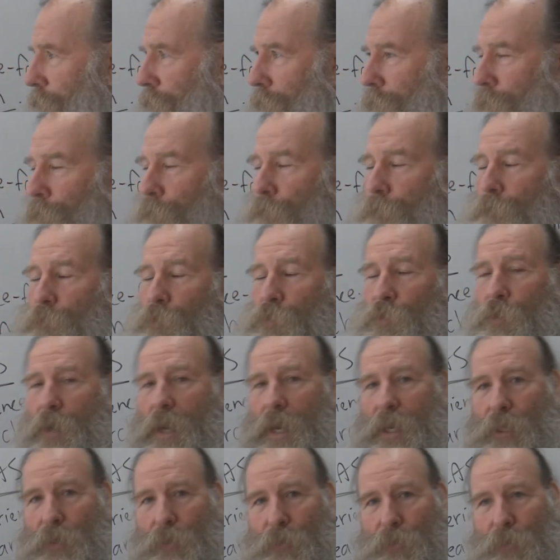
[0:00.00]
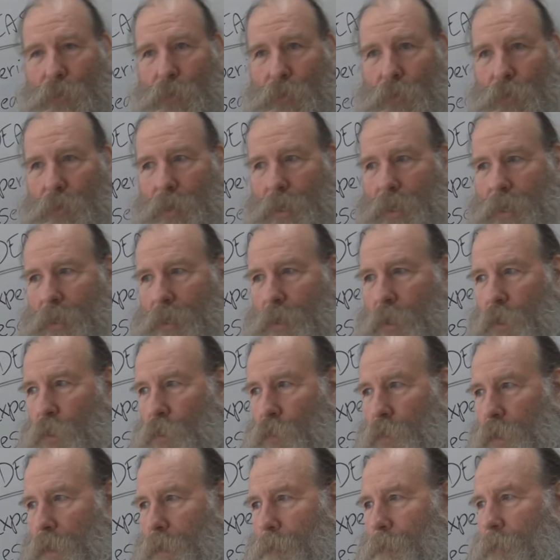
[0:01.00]
you go from transferring
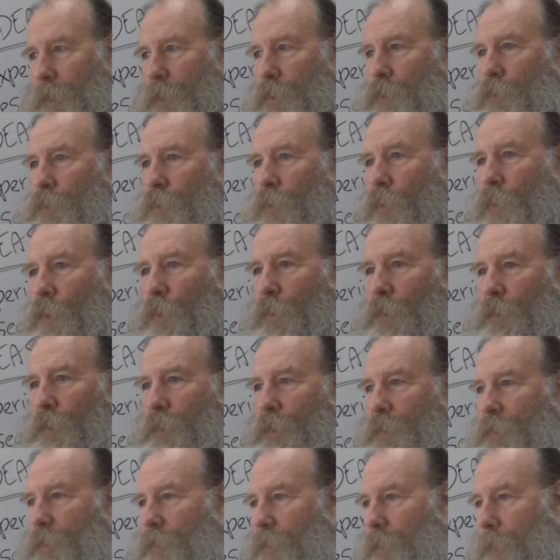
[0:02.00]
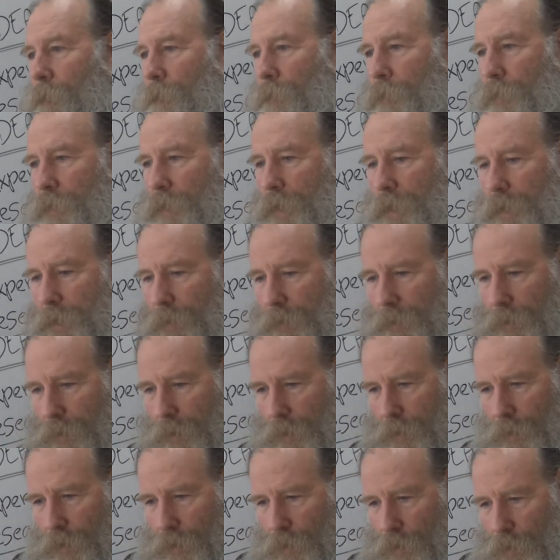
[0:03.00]
your image onto something.
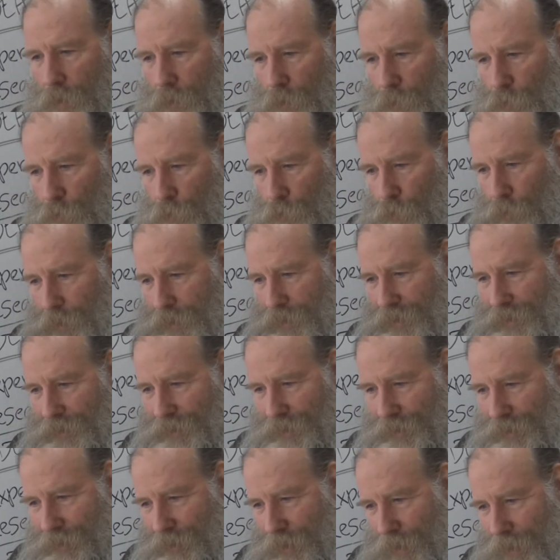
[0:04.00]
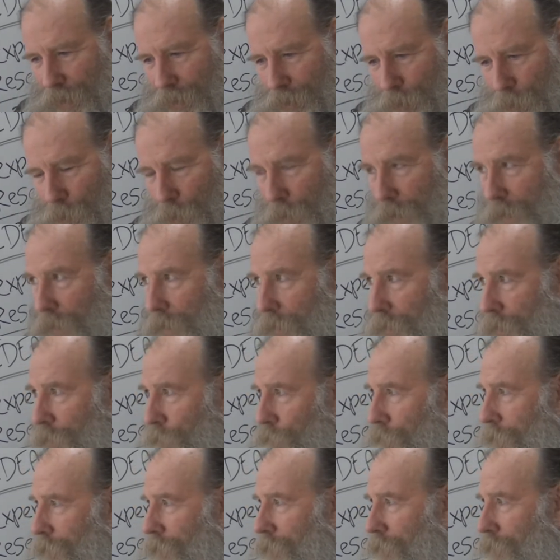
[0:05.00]
When you start a painting,
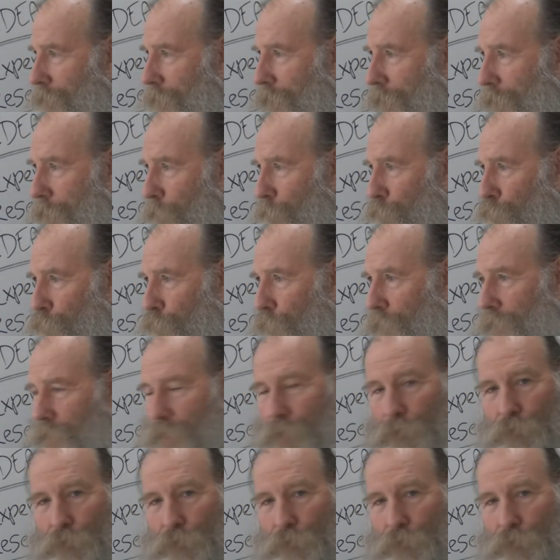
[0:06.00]
when you start a print,